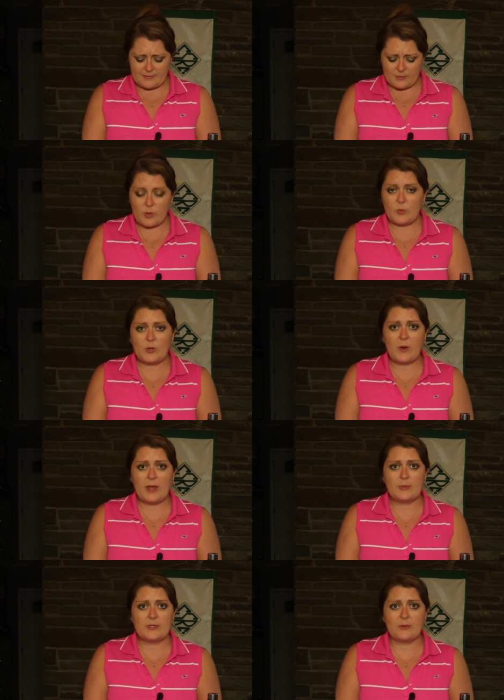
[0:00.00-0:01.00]
normal
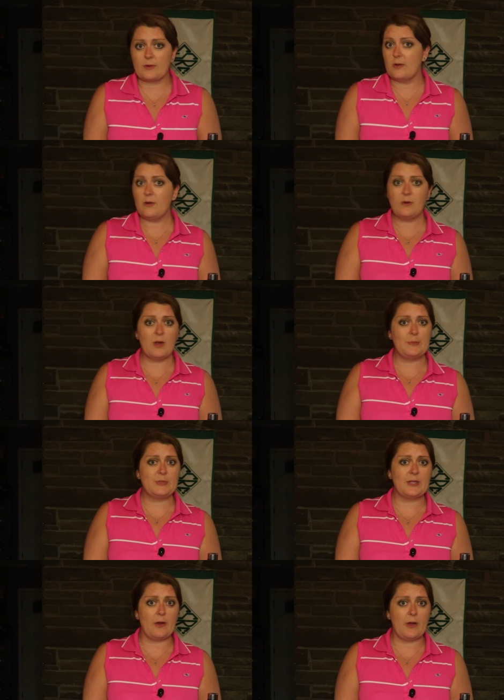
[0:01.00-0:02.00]
grapes or no
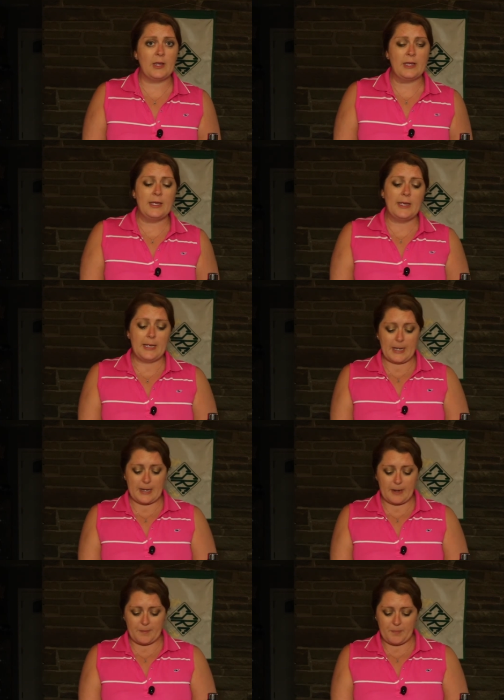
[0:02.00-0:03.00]
grapes at all.
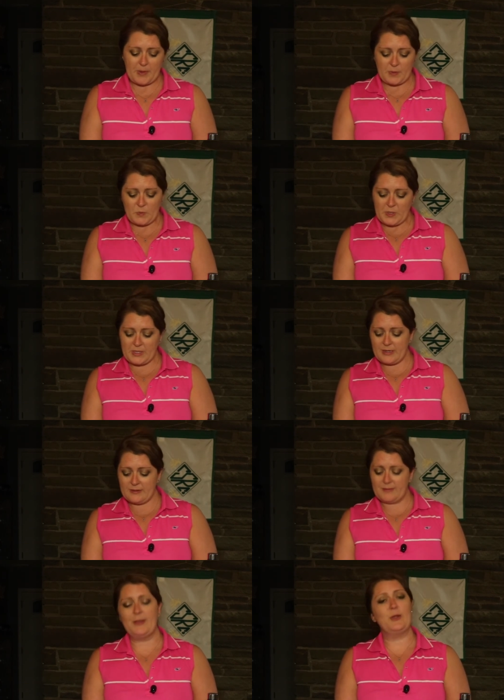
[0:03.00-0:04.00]
I really
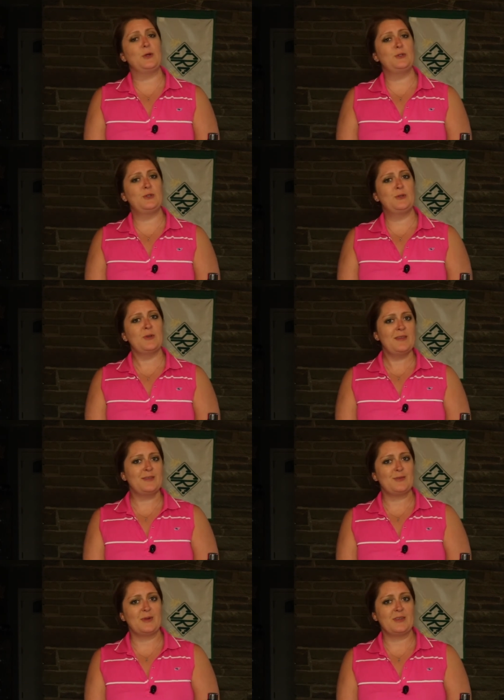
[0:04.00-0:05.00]
encourage you to try
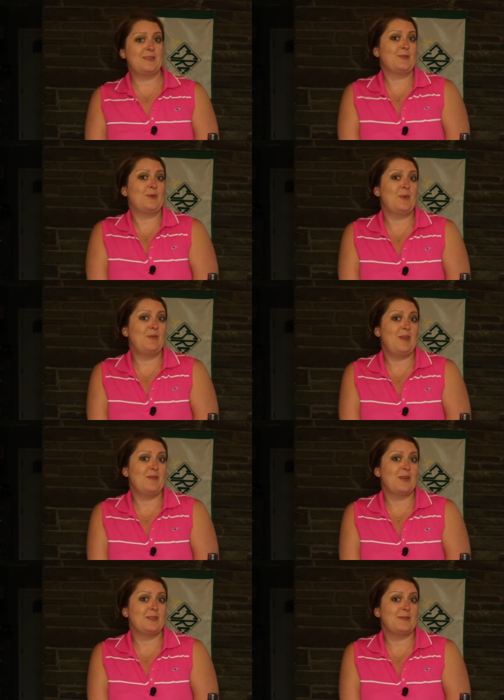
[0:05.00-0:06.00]
this one because it's one of my
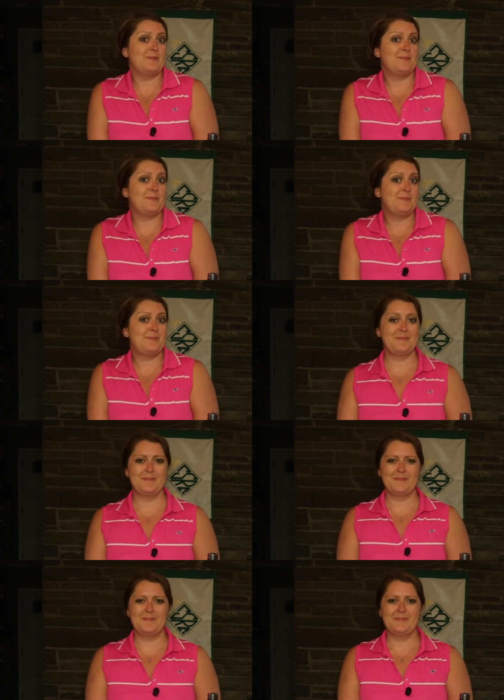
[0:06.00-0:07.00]
favorites.
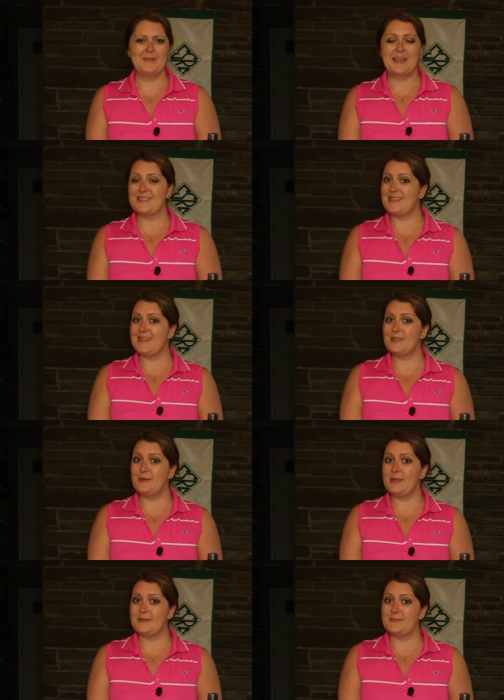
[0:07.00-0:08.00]
See you next
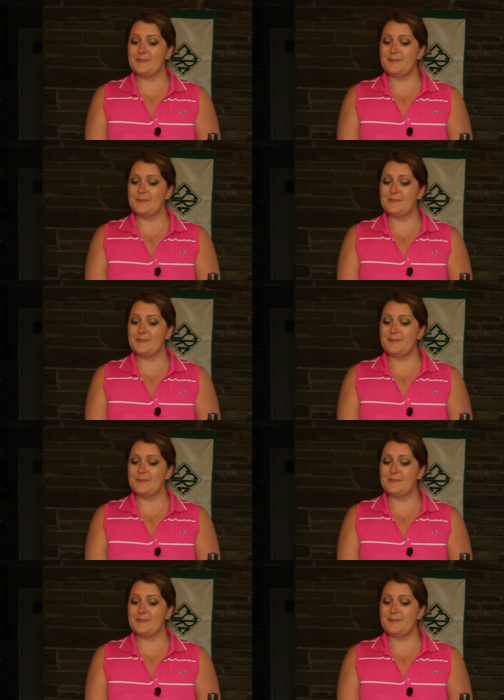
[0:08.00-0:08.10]
week.